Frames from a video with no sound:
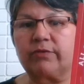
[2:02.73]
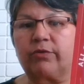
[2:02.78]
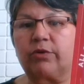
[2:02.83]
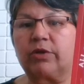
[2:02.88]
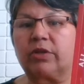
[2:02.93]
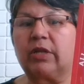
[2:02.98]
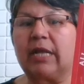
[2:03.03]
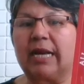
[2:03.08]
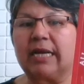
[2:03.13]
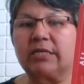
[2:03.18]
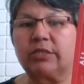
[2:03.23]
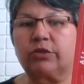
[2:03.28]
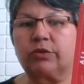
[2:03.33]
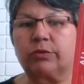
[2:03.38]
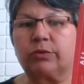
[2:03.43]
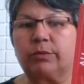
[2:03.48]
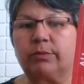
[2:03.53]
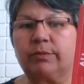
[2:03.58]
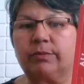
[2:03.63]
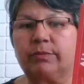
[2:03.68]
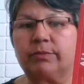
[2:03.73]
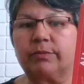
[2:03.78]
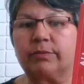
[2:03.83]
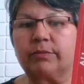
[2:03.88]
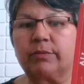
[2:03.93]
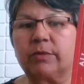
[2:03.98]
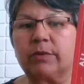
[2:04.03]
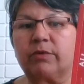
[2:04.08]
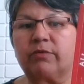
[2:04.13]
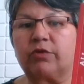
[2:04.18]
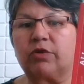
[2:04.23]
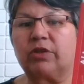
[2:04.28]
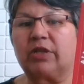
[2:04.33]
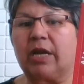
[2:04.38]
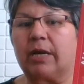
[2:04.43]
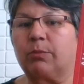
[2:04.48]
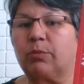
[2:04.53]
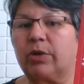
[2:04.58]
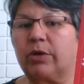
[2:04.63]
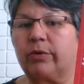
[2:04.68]
for classroom, for
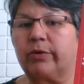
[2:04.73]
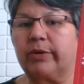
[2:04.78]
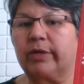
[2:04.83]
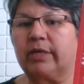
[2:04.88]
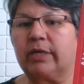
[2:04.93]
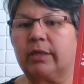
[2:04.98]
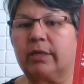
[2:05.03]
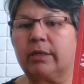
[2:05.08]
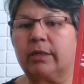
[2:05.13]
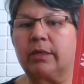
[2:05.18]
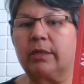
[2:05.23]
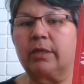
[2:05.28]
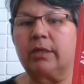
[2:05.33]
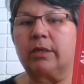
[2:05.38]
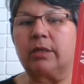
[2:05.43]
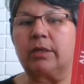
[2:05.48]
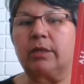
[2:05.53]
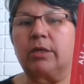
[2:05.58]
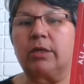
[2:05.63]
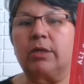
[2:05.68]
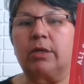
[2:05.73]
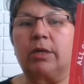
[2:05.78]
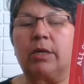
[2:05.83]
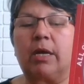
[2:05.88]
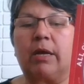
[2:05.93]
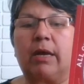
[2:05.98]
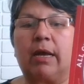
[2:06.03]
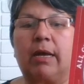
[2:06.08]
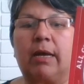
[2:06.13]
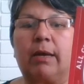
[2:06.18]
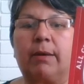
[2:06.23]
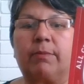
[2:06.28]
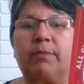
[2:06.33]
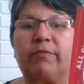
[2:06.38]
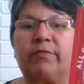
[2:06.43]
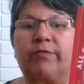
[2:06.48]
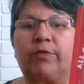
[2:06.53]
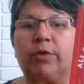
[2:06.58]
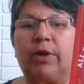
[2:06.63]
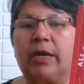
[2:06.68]
library,
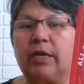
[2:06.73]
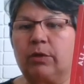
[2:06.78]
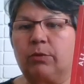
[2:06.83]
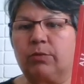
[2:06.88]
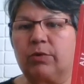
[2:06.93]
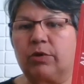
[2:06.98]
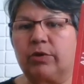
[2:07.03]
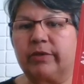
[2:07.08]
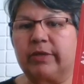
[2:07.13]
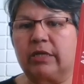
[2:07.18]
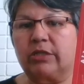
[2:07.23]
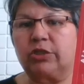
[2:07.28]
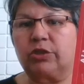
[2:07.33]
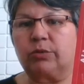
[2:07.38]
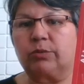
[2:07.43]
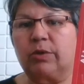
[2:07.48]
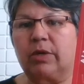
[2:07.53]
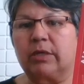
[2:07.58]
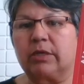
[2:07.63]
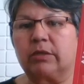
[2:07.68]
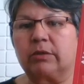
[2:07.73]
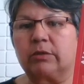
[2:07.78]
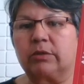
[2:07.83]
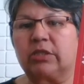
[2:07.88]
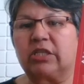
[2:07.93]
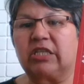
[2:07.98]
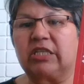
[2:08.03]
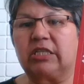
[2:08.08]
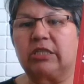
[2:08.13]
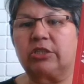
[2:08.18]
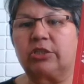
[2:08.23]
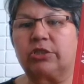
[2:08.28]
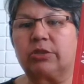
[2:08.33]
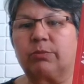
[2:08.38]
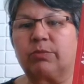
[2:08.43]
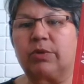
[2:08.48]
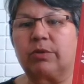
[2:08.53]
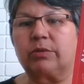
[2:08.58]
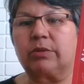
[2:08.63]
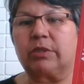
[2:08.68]
for anywhere that you want to teach
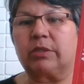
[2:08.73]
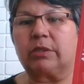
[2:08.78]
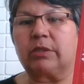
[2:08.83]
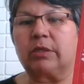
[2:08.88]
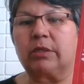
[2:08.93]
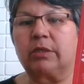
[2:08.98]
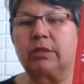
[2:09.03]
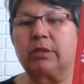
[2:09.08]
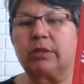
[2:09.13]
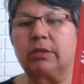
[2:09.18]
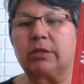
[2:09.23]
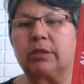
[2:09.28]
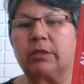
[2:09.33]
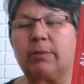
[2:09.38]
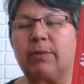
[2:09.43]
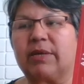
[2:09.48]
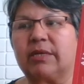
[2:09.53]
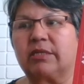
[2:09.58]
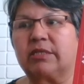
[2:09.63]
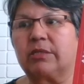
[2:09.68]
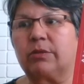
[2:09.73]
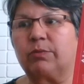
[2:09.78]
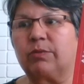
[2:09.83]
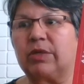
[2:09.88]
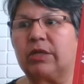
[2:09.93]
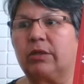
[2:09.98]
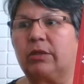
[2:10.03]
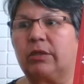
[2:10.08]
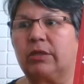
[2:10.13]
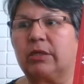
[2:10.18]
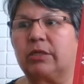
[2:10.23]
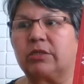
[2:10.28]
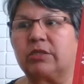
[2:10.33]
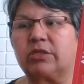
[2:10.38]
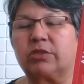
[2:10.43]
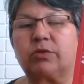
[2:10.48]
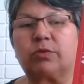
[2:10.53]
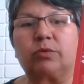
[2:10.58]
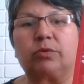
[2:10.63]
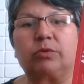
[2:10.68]
about the medicine wheel in
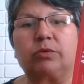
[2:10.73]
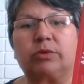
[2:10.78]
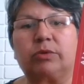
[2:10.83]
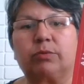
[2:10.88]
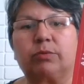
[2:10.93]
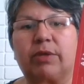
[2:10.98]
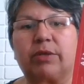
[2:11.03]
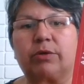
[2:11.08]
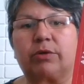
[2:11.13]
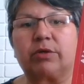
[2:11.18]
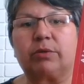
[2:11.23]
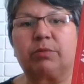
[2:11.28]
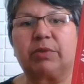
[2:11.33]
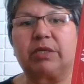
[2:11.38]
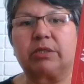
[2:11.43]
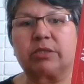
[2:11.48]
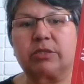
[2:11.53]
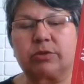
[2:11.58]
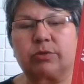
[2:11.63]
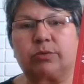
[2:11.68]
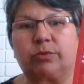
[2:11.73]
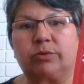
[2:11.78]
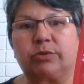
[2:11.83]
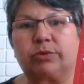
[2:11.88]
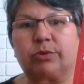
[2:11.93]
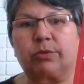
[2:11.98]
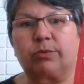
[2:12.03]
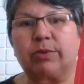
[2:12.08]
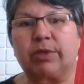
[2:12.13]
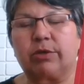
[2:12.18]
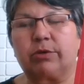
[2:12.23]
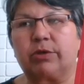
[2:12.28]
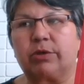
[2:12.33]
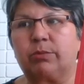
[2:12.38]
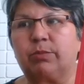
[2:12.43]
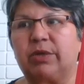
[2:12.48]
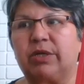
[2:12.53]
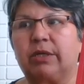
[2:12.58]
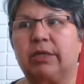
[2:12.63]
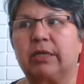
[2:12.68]
schools, whether it be in schools or whether
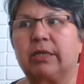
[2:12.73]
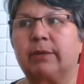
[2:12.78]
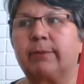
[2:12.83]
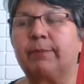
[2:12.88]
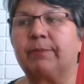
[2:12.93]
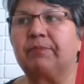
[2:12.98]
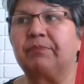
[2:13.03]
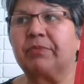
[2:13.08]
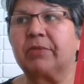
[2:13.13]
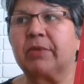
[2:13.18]
it be in